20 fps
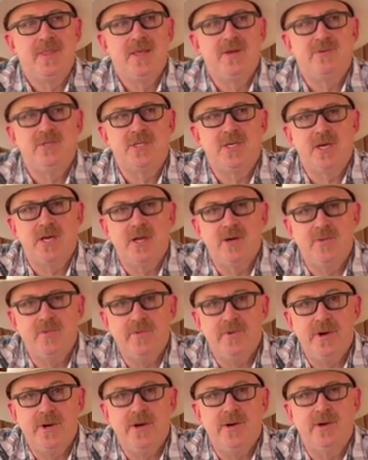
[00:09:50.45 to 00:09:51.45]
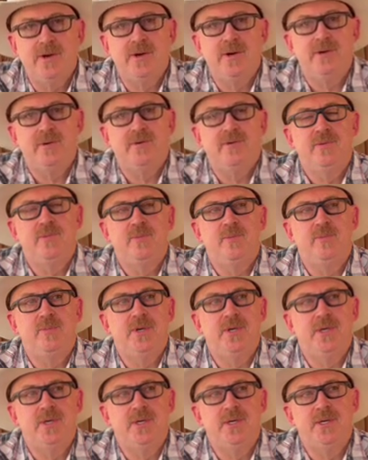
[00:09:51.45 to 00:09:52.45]
It was kind of rare,
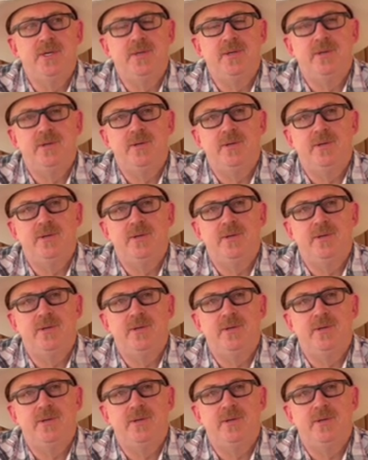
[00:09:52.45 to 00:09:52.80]
but